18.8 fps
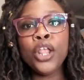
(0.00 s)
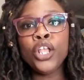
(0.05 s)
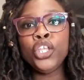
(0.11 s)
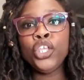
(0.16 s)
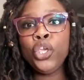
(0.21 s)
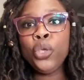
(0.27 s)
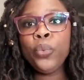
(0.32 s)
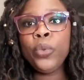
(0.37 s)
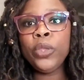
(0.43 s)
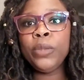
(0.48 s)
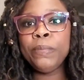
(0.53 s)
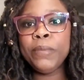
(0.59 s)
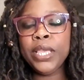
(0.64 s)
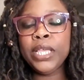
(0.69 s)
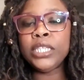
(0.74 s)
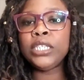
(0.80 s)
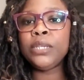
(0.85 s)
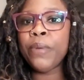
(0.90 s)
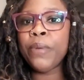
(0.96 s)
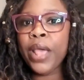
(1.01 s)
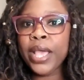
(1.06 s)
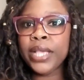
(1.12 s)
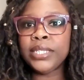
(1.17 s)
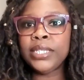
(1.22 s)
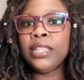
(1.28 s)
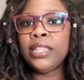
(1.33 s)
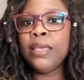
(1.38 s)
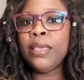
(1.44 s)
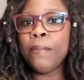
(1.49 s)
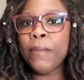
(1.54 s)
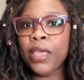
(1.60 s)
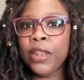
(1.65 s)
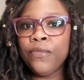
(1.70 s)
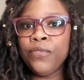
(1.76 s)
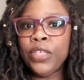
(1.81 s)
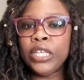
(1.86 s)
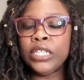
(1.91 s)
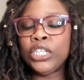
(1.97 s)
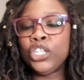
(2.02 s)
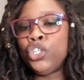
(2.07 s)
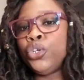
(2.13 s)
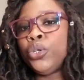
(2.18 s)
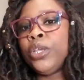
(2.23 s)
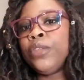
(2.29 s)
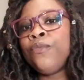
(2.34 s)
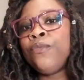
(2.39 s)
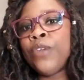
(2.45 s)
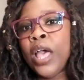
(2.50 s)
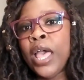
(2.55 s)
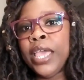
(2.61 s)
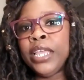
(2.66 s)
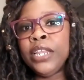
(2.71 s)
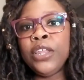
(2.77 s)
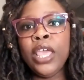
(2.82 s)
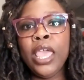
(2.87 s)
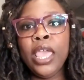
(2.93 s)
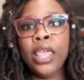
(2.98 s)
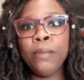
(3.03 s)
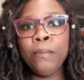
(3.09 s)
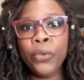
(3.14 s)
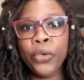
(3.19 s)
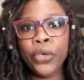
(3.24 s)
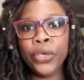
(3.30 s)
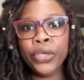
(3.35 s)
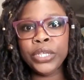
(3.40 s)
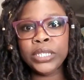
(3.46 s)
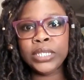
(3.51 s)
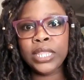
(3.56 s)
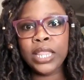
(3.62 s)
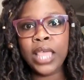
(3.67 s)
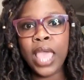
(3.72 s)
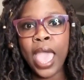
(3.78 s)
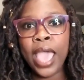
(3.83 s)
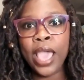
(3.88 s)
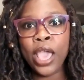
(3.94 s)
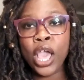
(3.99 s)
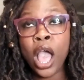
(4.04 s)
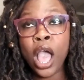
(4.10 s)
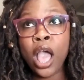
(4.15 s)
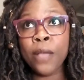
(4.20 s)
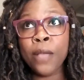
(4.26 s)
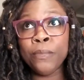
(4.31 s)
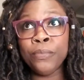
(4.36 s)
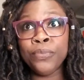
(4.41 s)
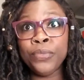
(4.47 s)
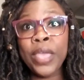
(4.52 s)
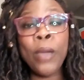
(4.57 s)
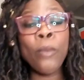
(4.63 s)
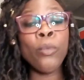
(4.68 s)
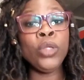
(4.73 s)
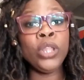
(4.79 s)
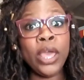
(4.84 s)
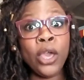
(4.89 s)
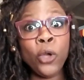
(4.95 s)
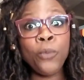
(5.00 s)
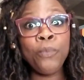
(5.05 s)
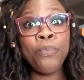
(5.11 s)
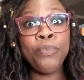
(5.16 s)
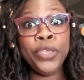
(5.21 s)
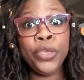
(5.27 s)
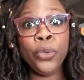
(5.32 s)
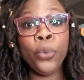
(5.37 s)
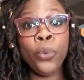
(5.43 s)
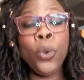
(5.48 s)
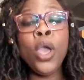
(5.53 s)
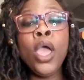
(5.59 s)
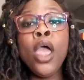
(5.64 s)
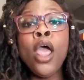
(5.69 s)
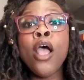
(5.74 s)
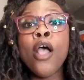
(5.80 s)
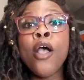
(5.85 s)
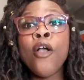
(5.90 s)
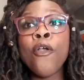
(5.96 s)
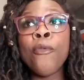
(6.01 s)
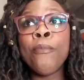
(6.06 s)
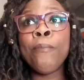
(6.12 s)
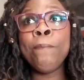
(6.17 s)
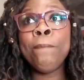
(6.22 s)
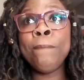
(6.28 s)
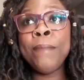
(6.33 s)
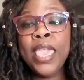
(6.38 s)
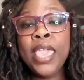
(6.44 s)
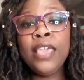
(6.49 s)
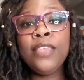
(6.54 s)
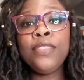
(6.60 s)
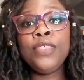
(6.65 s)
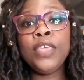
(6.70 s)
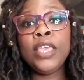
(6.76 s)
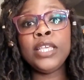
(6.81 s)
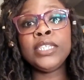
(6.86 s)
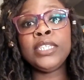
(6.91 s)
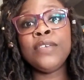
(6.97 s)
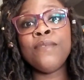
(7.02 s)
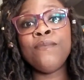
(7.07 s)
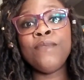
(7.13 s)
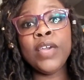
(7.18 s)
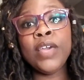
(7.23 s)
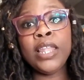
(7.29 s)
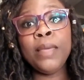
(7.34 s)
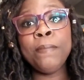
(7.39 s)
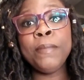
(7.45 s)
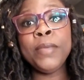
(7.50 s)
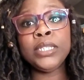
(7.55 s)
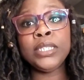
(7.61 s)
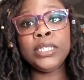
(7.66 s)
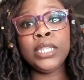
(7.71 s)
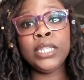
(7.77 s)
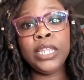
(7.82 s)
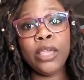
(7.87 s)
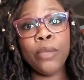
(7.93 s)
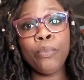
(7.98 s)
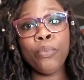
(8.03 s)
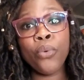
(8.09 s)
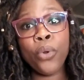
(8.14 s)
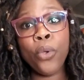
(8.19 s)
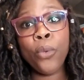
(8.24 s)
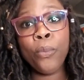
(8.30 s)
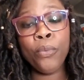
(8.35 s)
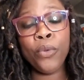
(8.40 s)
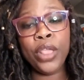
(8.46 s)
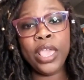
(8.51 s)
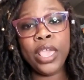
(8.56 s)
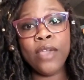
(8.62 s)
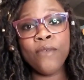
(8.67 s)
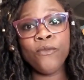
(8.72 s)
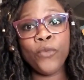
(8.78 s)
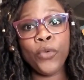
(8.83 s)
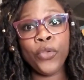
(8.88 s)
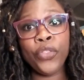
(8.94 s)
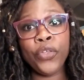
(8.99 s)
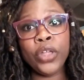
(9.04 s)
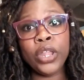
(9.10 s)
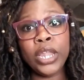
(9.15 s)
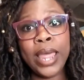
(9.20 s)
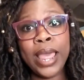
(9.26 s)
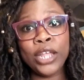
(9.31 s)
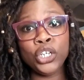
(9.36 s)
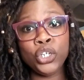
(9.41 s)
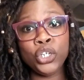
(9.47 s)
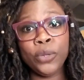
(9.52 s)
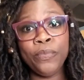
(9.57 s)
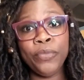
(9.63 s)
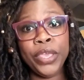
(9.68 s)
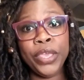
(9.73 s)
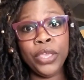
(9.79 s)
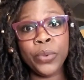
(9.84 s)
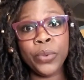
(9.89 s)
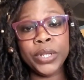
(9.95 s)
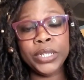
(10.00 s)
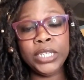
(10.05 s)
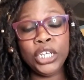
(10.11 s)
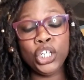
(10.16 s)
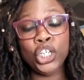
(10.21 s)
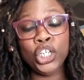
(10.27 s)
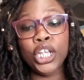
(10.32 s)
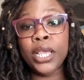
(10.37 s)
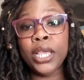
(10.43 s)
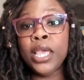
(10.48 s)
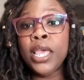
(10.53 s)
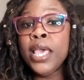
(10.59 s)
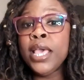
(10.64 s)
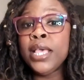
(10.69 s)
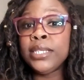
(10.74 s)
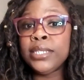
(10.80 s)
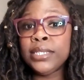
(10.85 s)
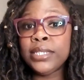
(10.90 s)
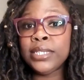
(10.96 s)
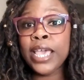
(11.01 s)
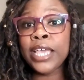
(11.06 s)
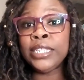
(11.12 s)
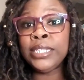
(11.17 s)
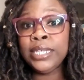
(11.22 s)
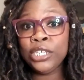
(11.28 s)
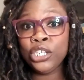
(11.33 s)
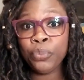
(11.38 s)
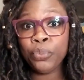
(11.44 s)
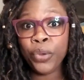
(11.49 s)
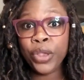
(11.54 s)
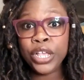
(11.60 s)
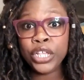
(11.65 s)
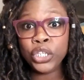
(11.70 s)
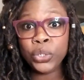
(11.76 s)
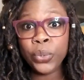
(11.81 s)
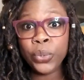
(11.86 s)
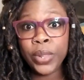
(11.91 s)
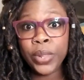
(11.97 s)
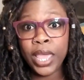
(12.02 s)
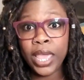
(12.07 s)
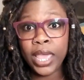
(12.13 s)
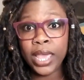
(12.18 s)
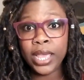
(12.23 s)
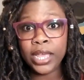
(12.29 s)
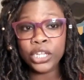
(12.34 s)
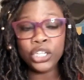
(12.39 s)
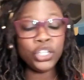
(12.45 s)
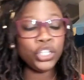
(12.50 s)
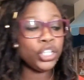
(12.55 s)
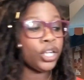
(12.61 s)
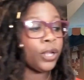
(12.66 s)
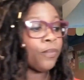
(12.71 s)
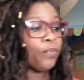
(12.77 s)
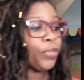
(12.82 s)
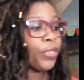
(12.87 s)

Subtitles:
You would be surprised at the amount of things that you can find in books that will help you make things developmentally appropriate for the classroom that you are teaching. Since I teach preschool age,